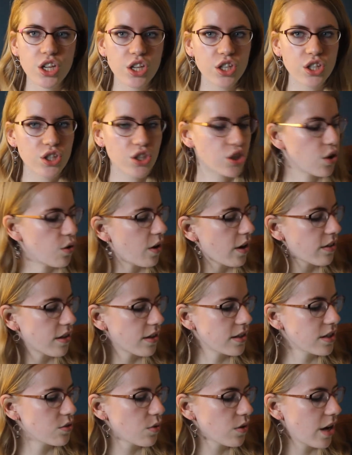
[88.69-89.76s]
So I thought
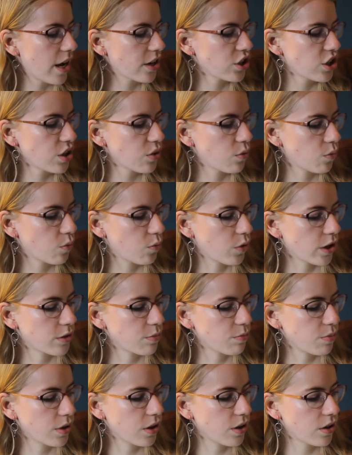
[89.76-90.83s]
this one actually worked
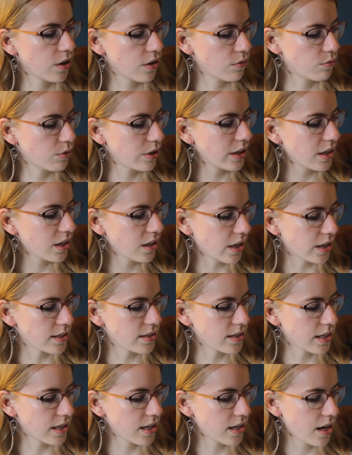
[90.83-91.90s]
really
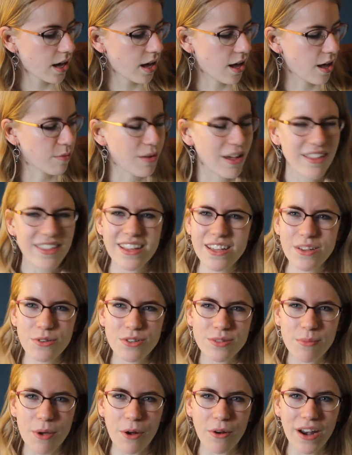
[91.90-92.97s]
nicely. I think it was
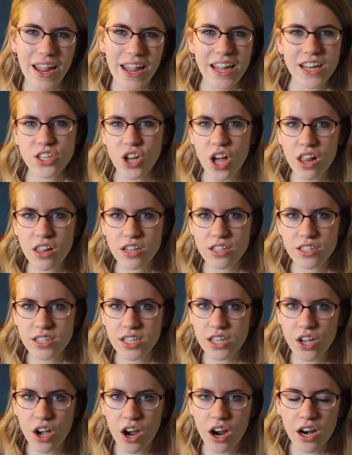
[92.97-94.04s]
about $8 a
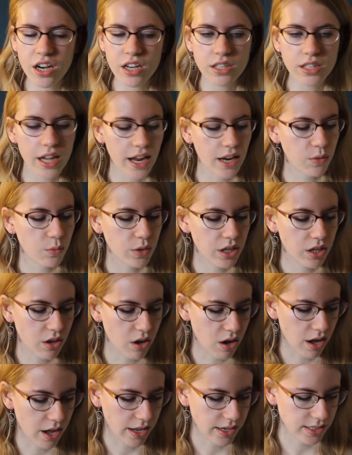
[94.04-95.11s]
yard, and we
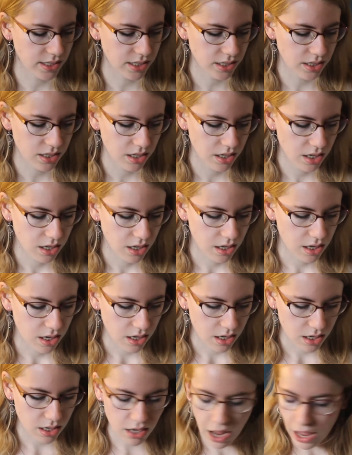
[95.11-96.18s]
got
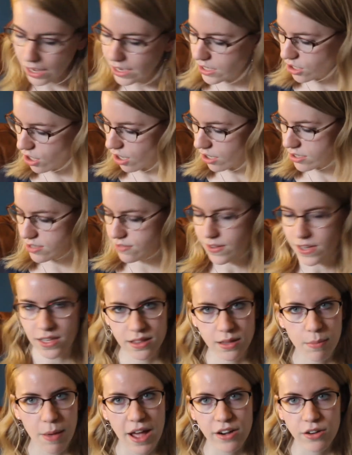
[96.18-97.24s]
9 yards of it.
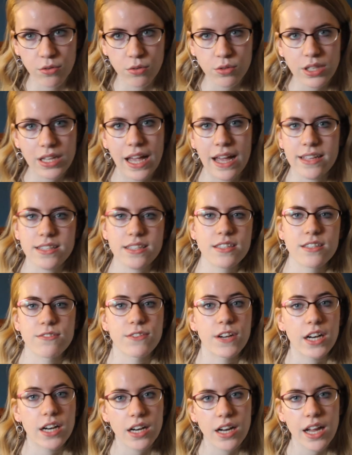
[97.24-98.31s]
The pattern only asks
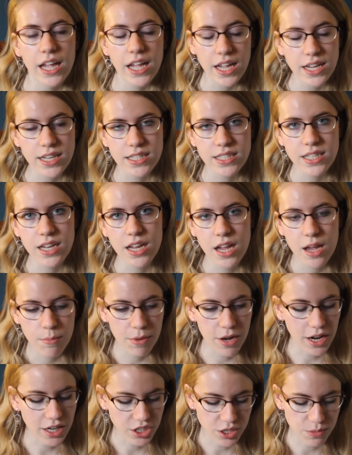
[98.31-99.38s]
for 8, but
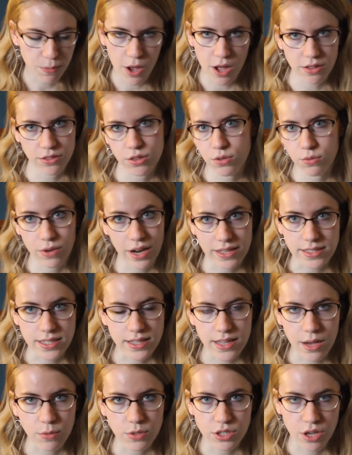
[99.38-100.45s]
I just bought the rest
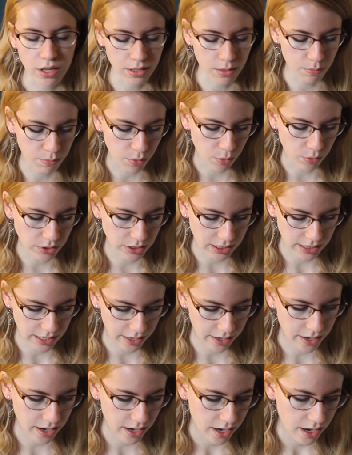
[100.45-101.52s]
that was on the bolt
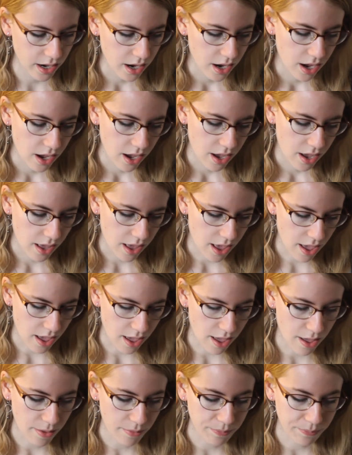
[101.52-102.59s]
there.
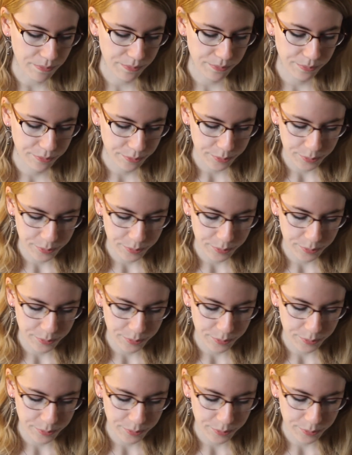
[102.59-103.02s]
I'm